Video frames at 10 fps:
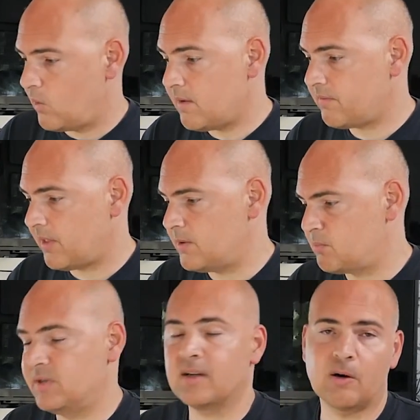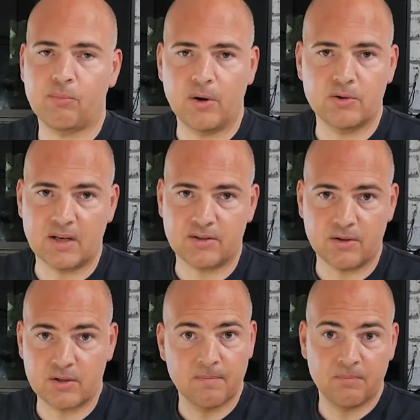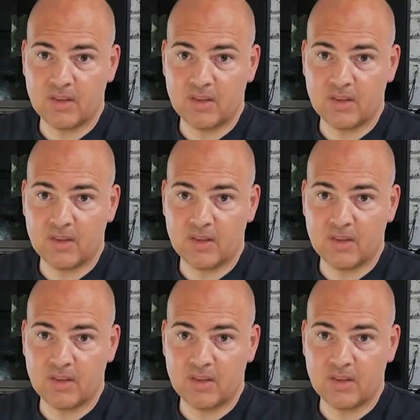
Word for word: with those particular processors